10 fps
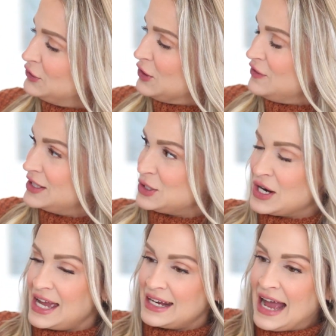serving
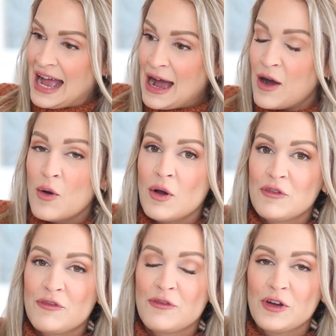tray. And how
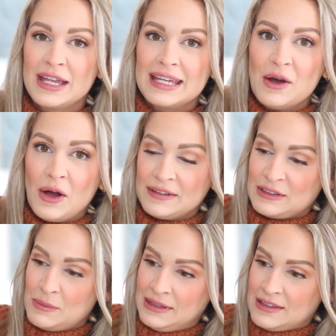freaking
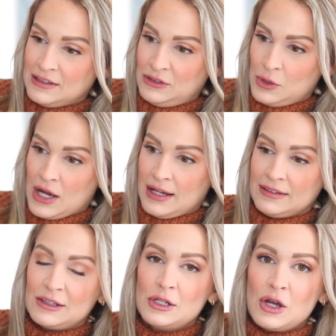awesome is this, you
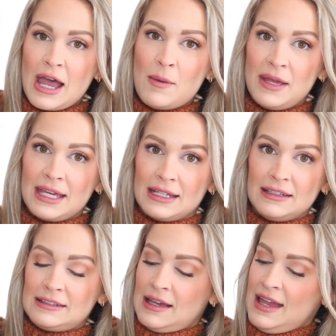guys? Look how big it
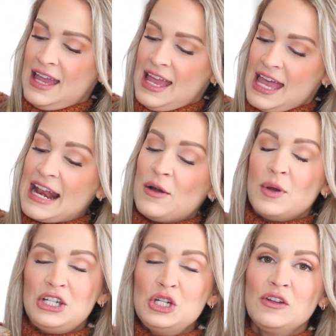is. And I
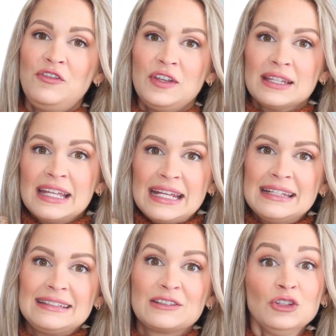wish you could feel it. It
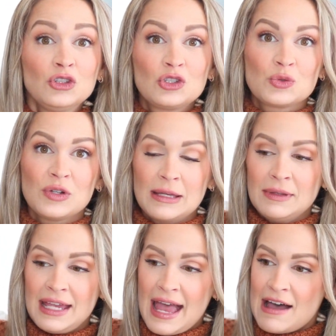is
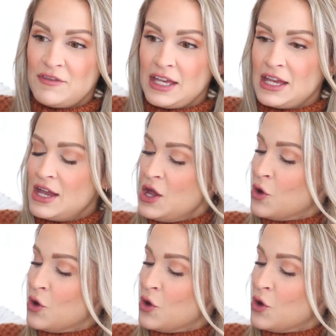extremely heavy,